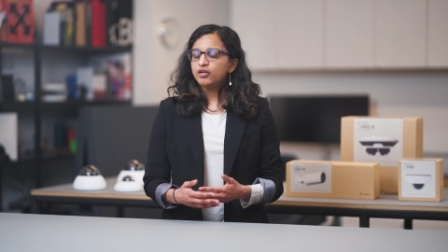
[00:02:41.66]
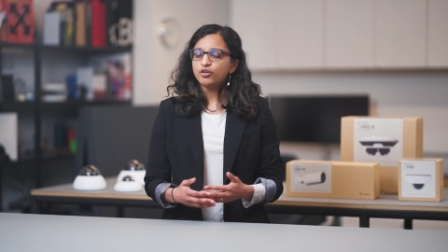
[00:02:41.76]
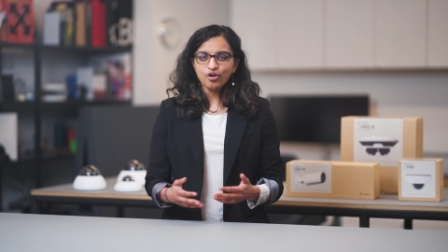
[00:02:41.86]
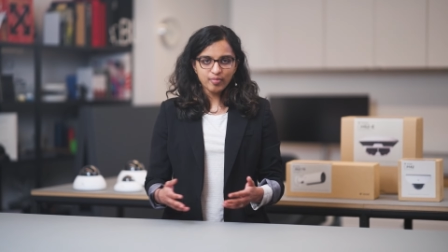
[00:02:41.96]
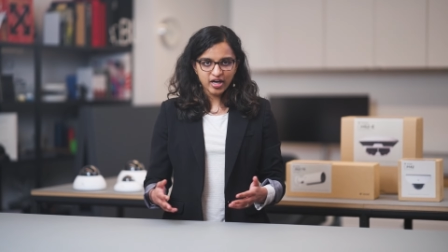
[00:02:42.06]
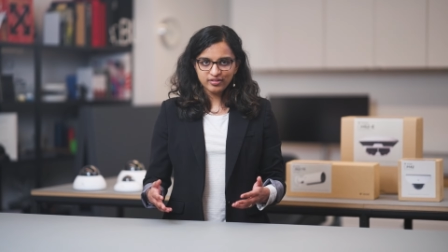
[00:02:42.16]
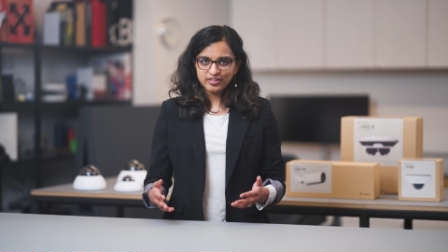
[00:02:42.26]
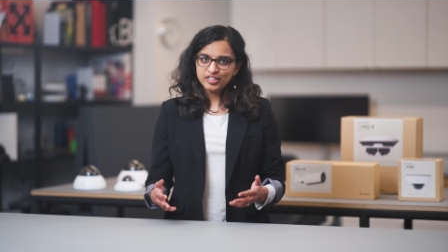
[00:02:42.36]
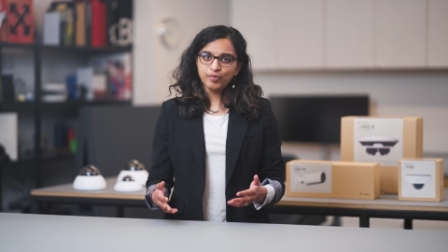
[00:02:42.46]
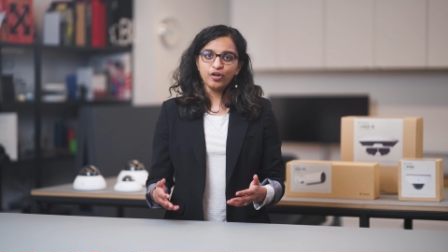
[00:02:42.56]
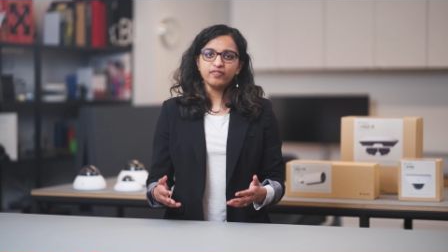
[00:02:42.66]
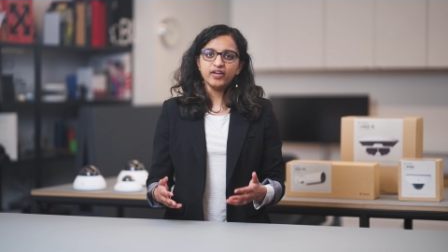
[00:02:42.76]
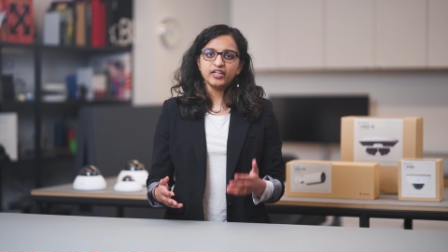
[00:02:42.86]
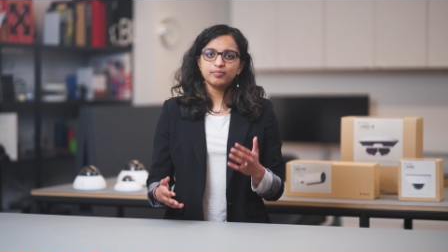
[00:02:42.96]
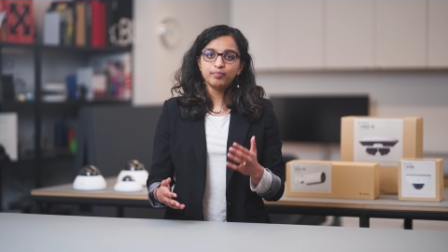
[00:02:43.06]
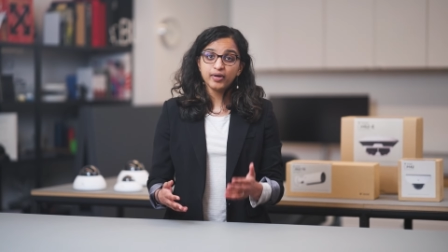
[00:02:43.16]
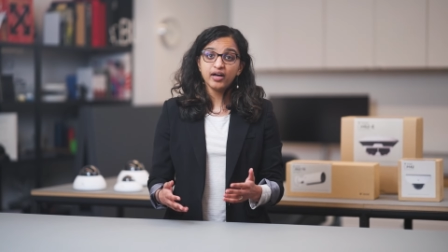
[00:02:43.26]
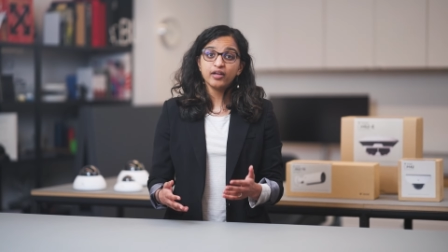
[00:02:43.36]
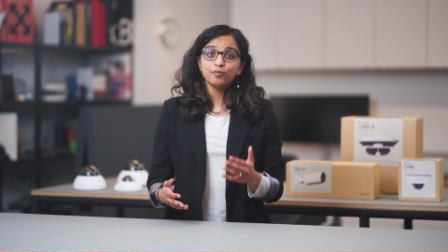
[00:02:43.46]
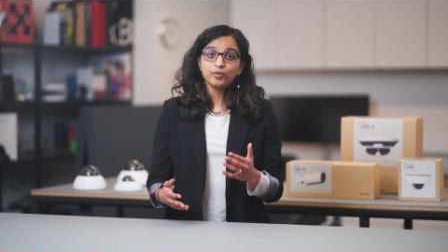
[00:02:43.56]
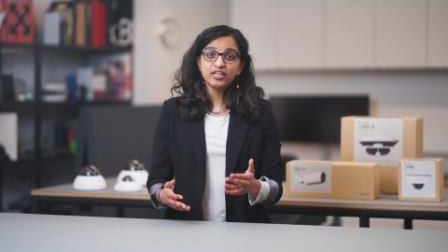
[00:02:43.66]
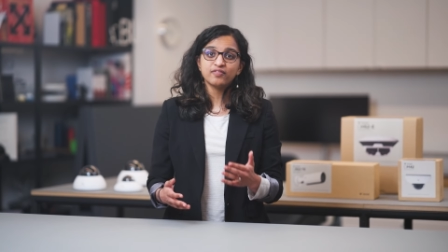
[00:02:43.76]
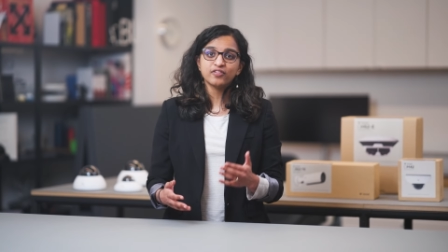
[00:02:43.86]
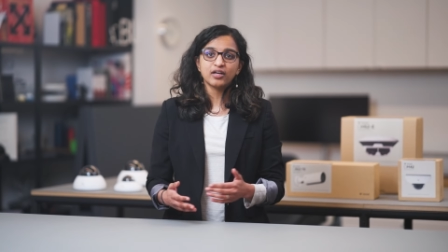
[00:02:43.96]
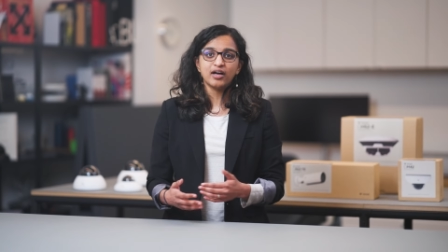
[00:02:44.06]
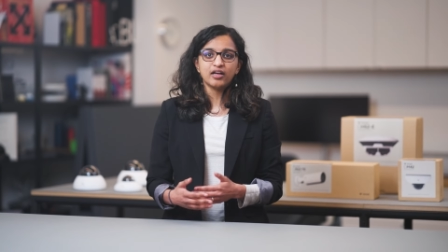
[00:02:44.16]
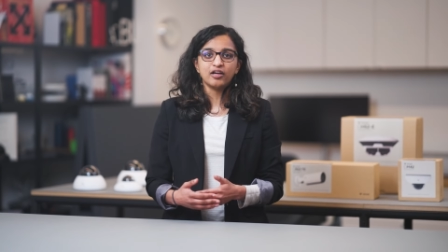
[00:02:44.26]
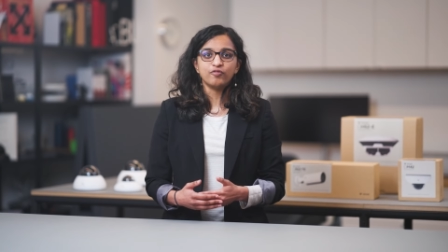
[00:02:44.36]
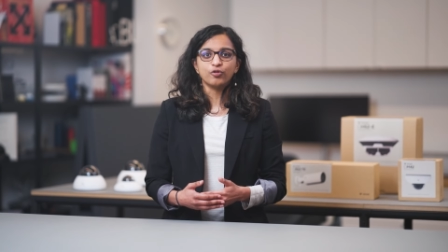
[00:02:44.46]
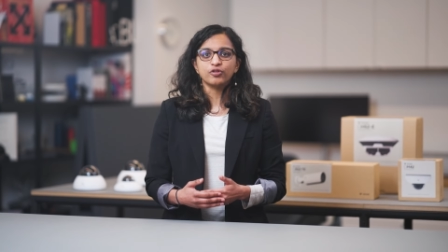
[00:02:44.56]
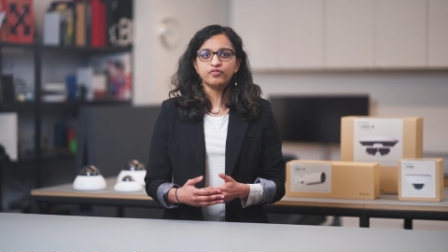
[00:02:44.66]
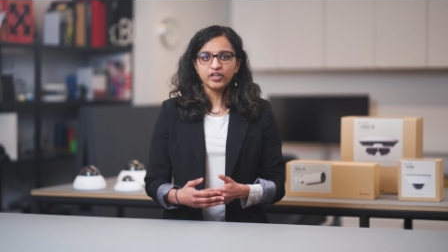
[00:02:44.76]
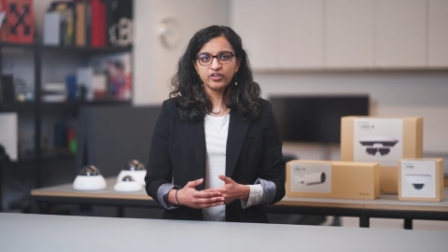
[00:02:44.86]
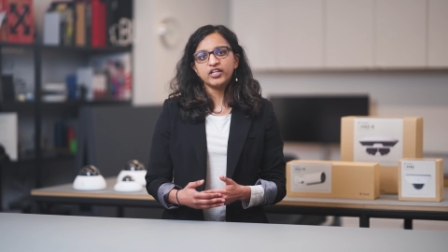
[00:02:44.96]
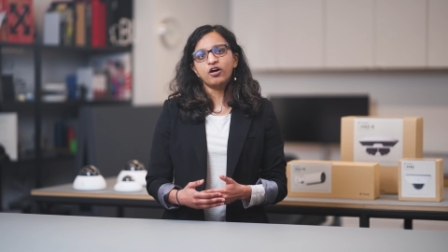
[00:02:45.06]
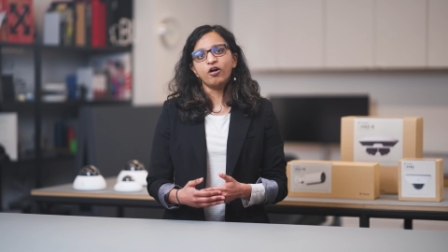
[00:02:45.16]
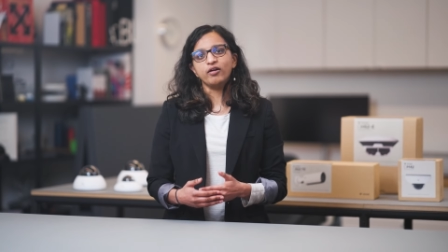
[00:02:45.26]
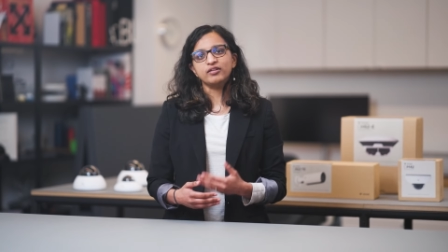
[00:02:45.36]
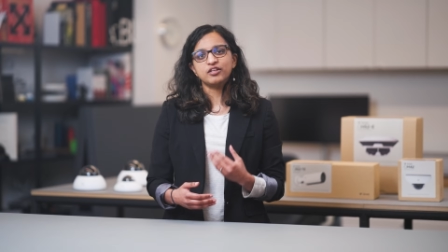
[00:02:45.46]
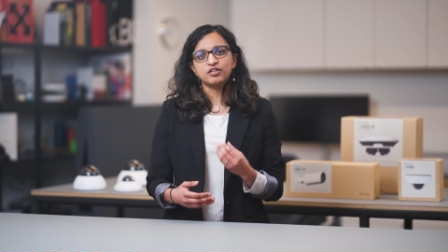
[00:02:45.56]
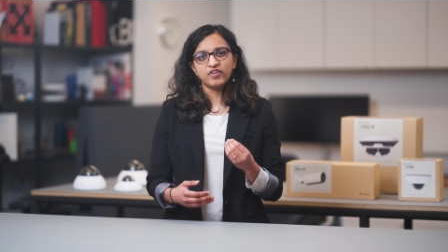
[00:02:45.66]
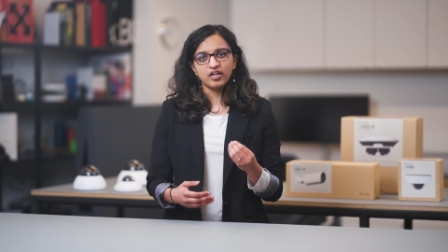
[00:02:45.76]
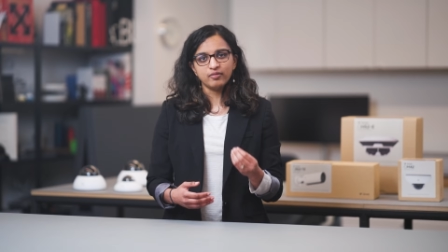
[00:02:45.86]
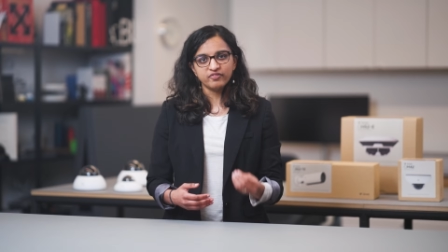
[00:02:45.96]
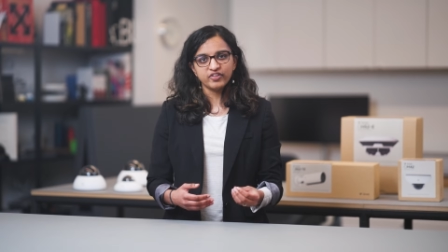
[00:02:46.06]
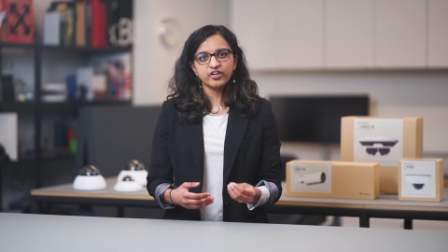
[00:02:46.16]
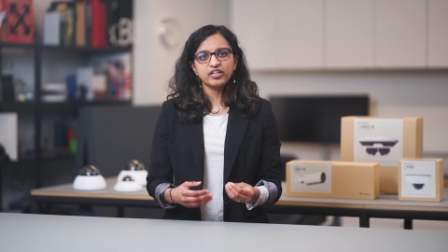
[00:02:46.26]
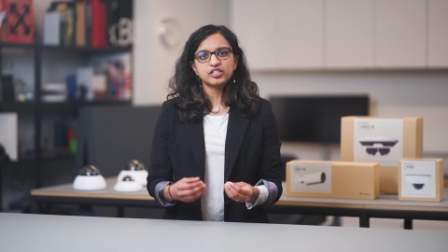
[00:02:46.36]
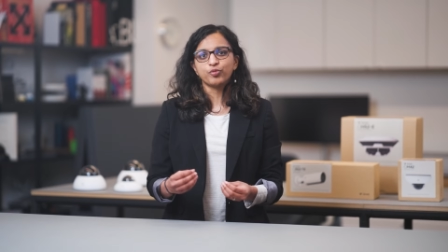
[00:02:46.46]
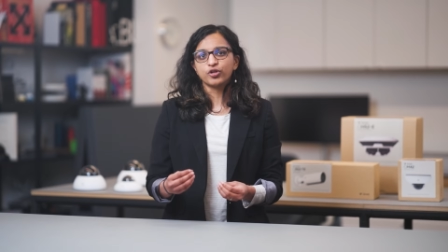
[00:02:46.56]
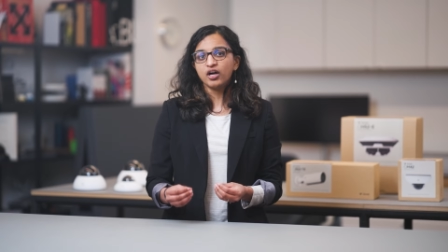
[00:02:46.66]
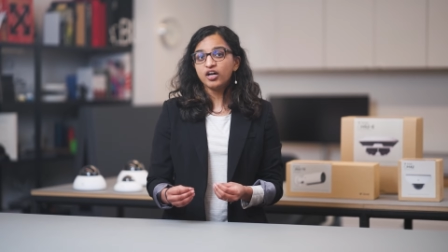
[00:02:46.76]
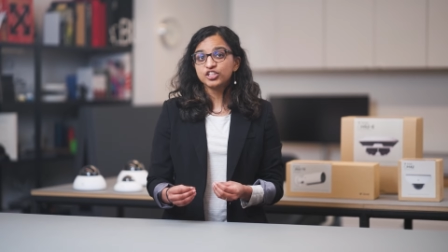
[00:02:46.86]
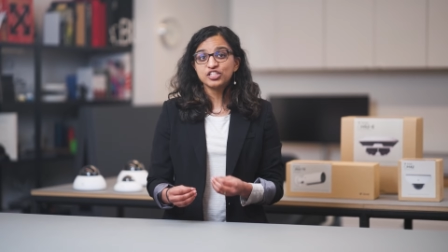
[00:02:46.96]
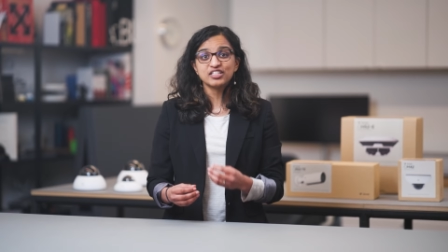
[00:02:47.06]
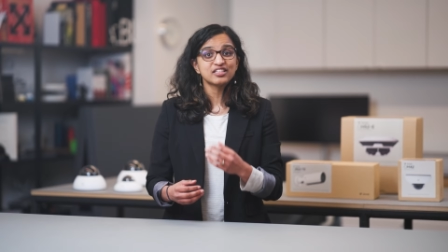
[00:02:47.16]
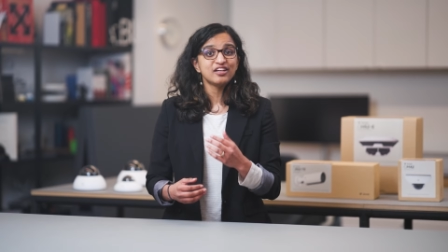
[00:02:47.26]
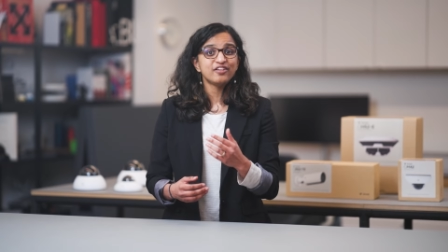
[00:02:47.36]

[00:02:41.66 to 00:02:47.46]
No model is perfect, but we at Verkada have worked very hard to develop various precautions,